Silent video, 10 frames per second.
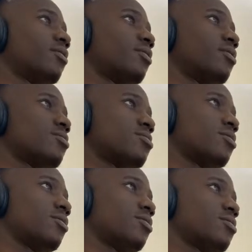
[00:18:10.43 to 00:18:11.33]
This
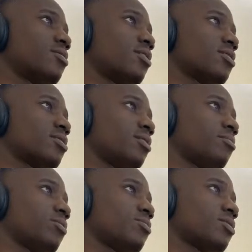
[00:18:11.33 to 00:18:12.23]
is the last up
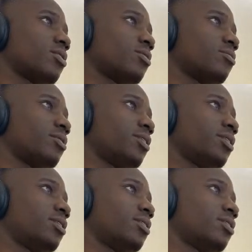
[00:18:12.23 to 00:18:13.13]
close candle we
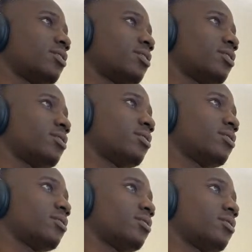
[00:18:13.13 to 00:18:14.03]
get
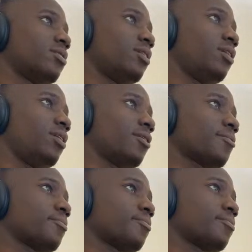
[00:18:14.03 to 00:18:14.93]
here.
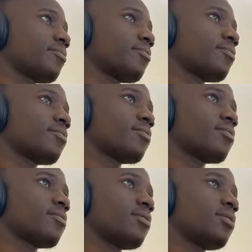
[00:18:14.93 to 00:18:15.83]

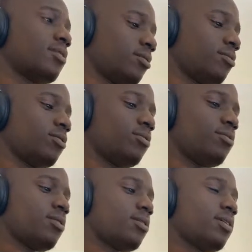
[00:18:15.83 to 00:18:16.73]
And I got
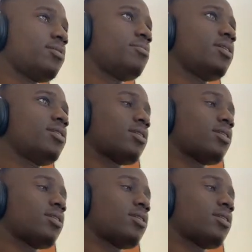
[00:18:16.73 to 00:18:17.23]
the 30 minute